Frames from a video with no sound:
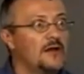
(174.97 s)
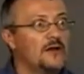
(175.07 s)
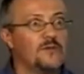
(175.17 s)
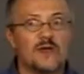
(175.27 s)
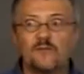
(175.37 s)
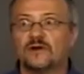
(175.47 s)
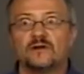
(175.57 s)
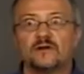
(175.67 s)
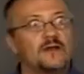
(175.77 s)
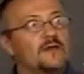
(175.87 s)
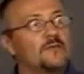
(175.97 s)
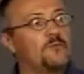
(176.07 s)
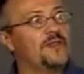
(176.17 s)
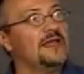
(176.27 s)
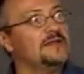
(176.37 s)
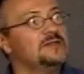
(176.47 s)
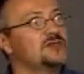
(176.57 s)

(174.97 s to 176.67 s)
remember, plants